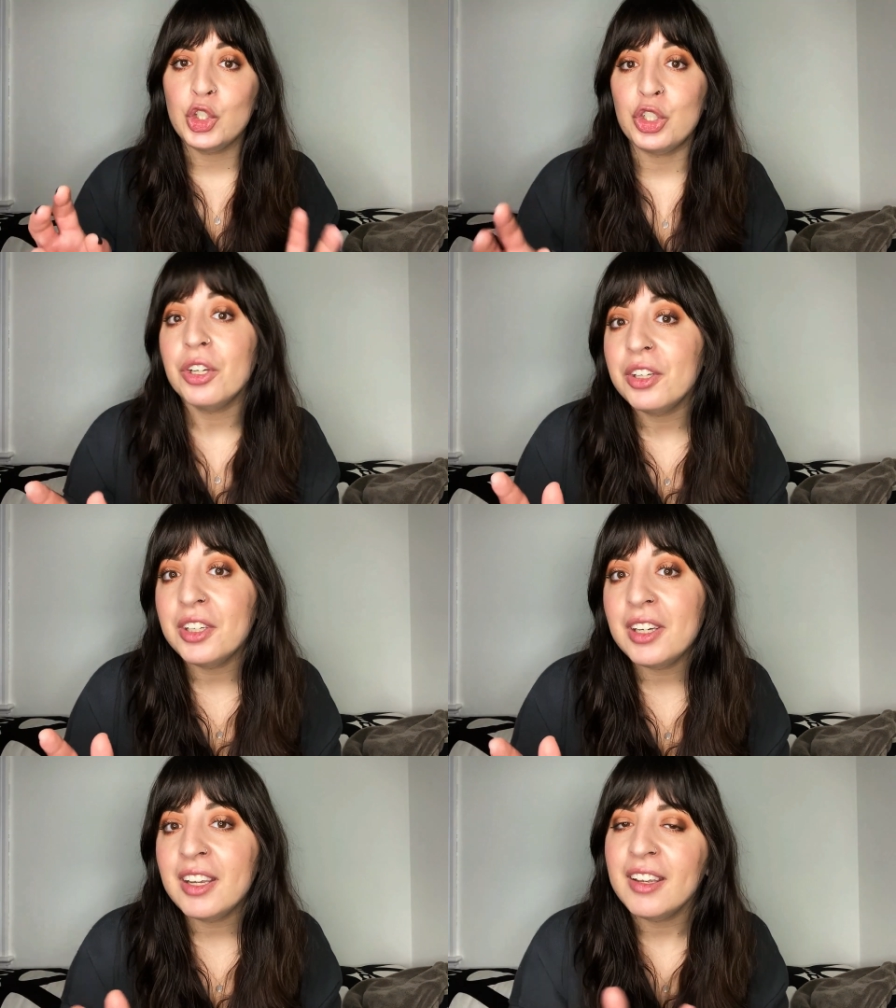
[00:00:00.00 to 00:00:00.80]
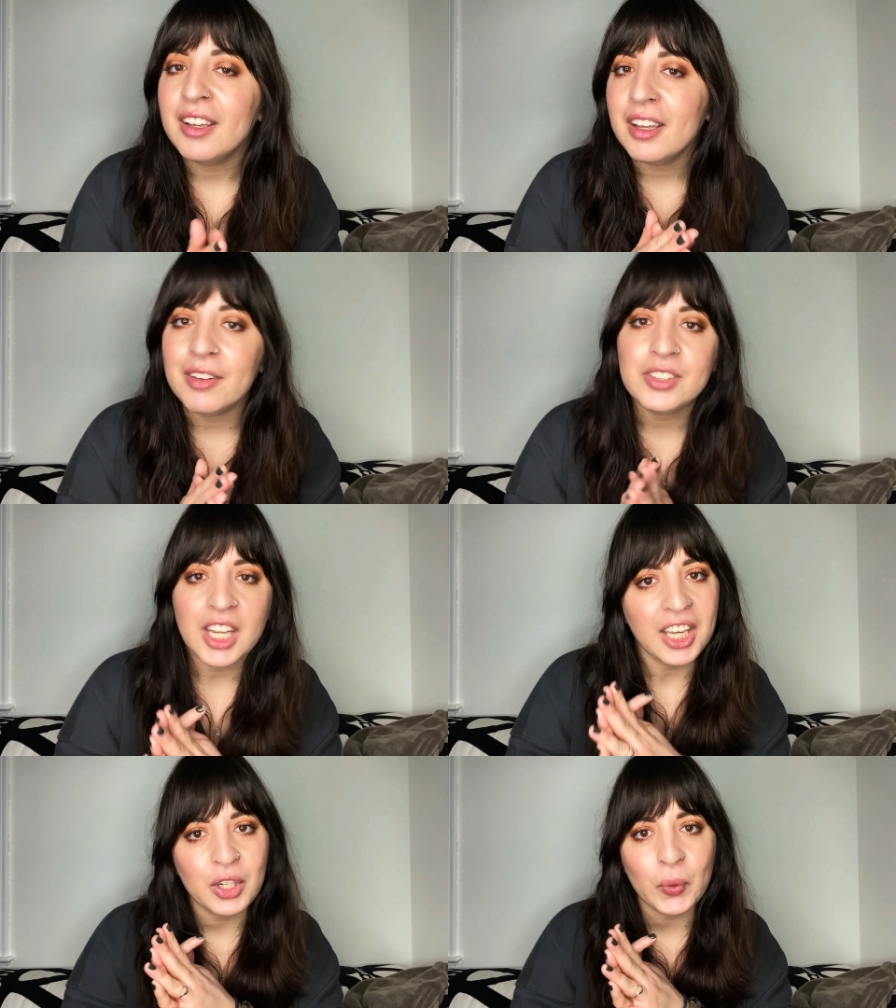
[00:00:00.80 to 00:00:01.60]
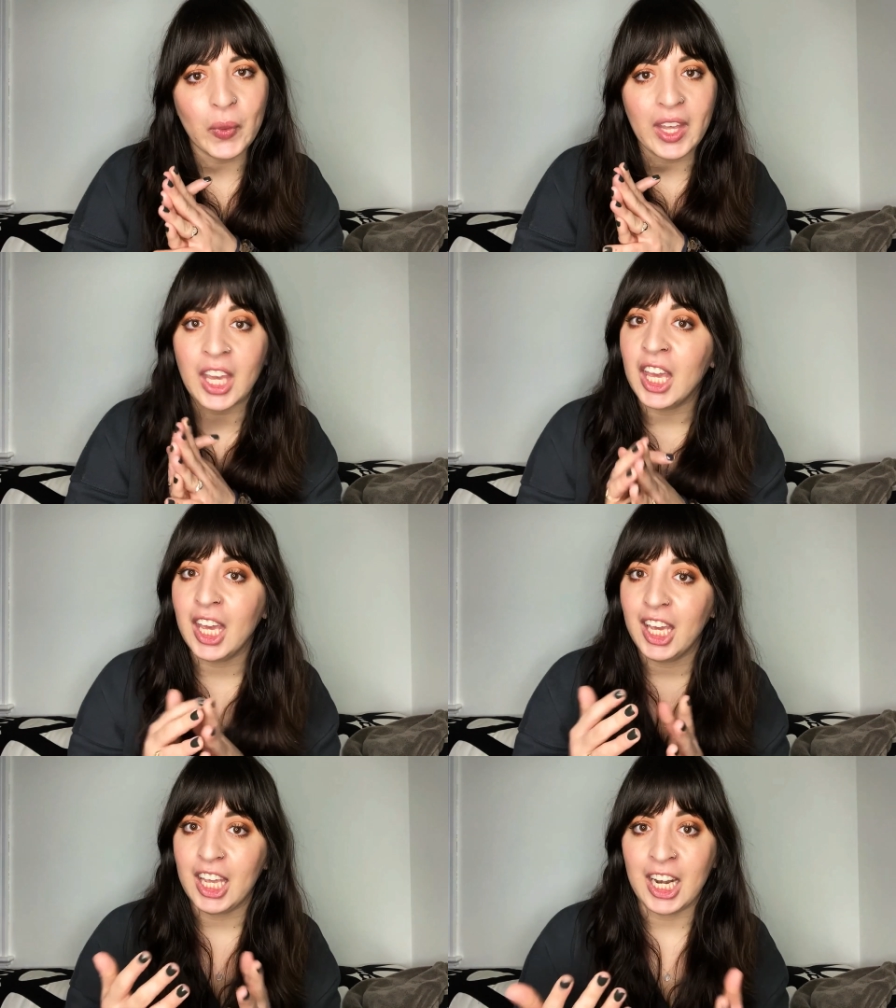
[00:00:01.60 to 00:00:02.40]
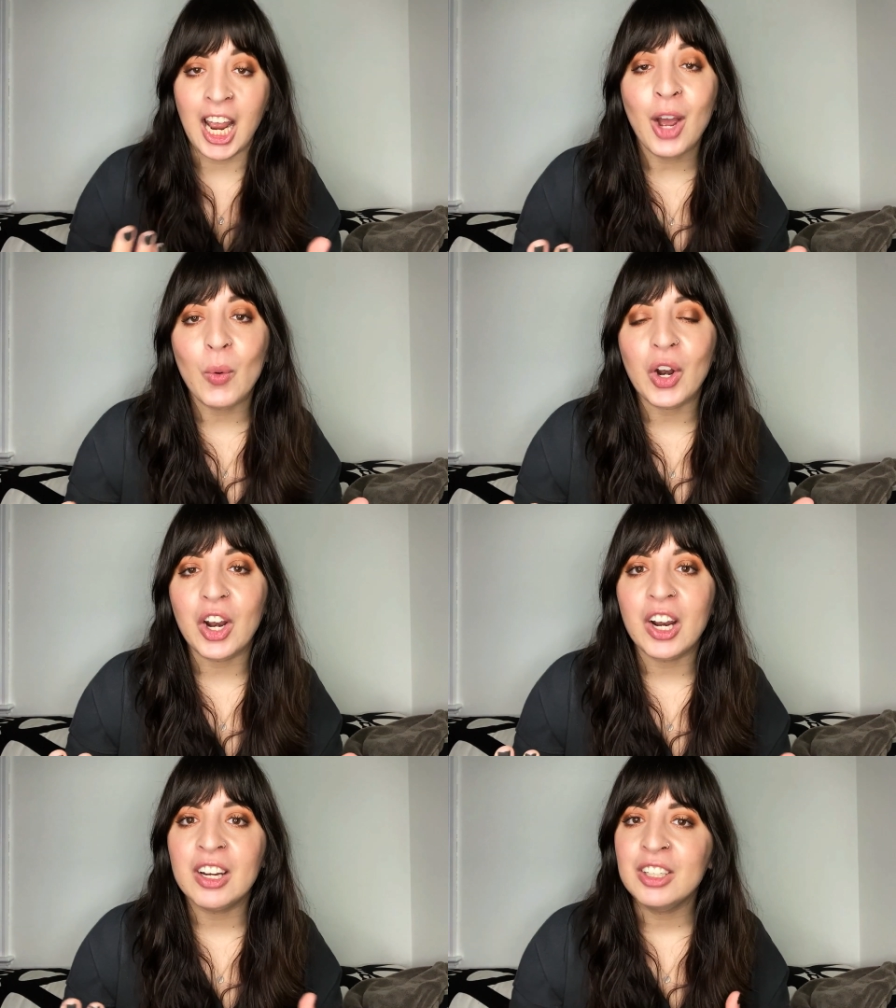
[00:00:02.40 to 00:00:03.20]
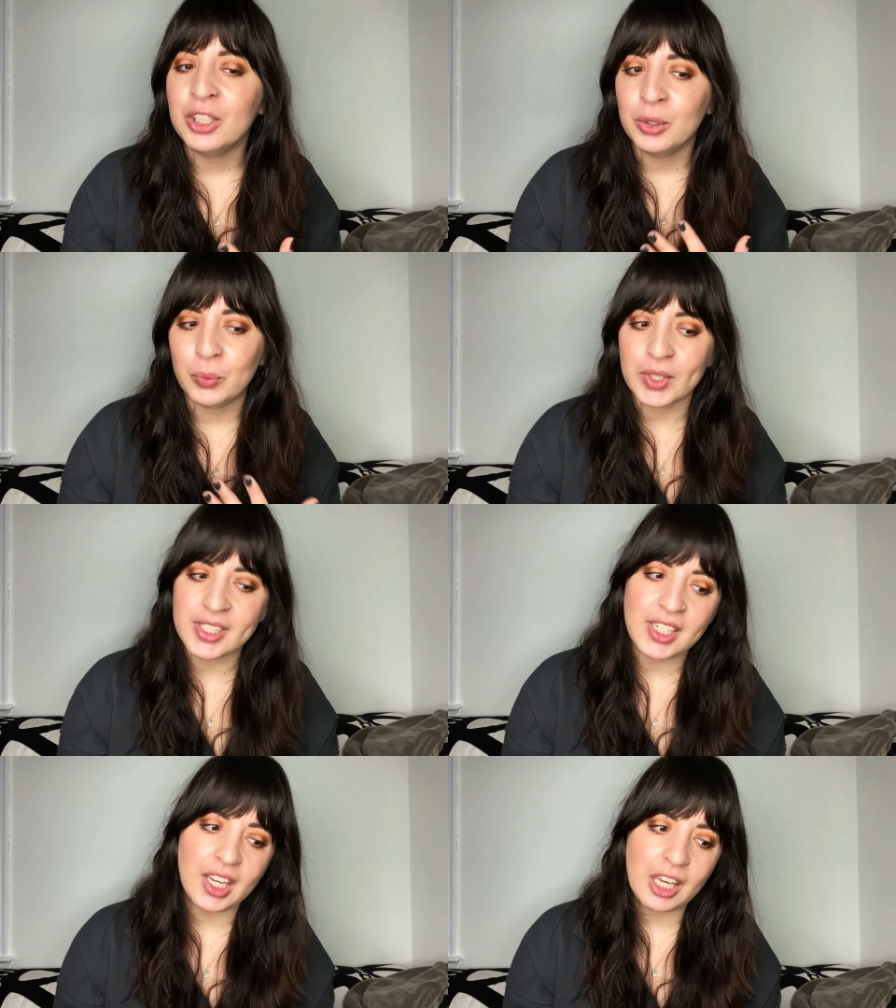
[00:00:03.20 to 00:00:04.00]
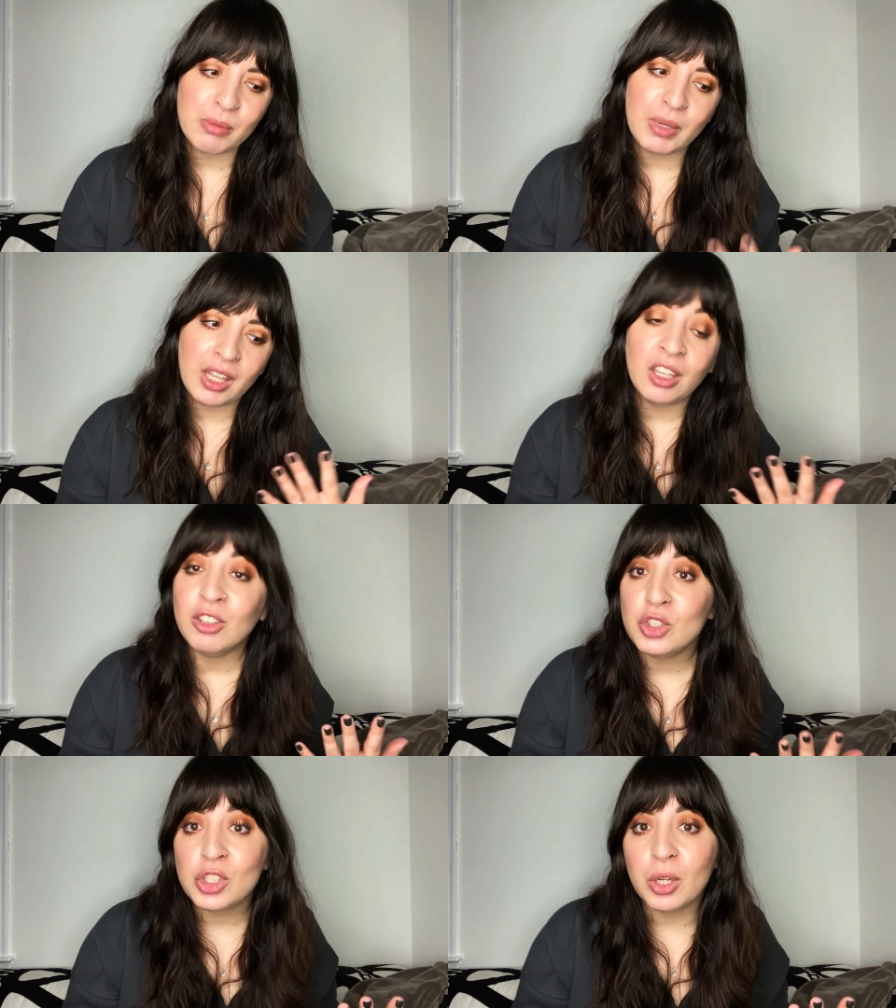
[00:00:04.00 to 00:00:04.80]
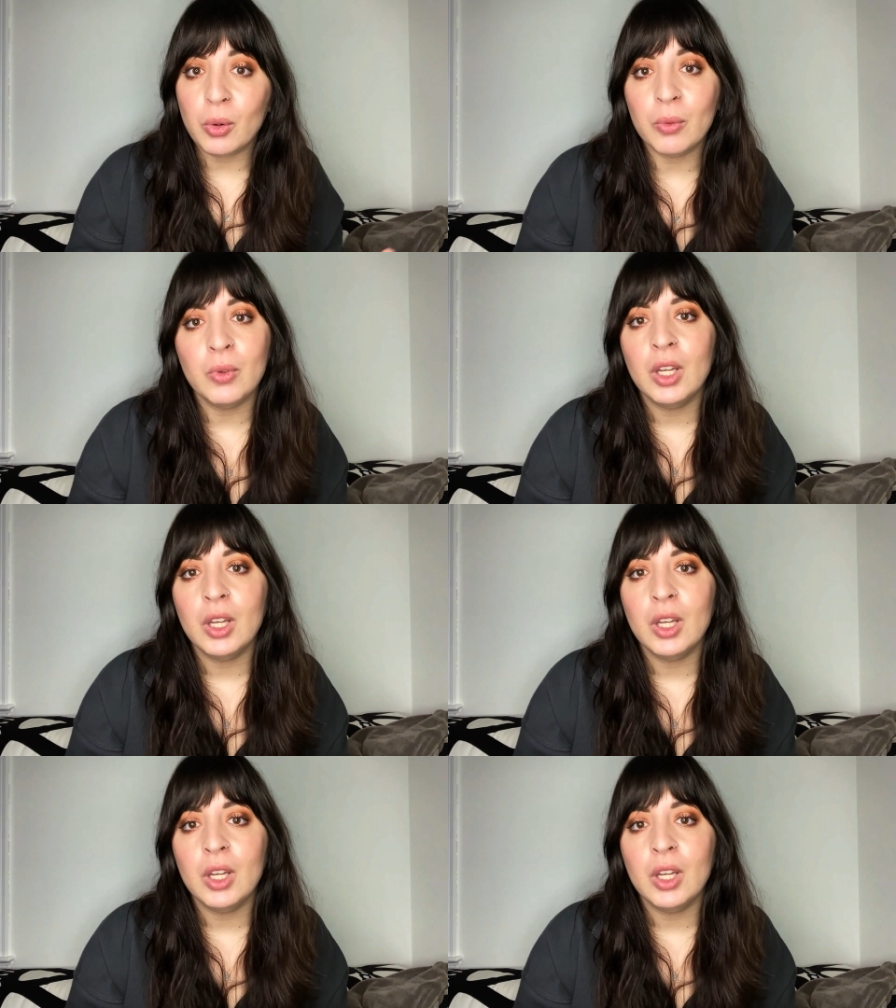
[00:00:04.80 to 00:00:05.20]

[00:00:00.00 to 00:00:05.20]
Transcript: should have taken only an hour was taking me 2.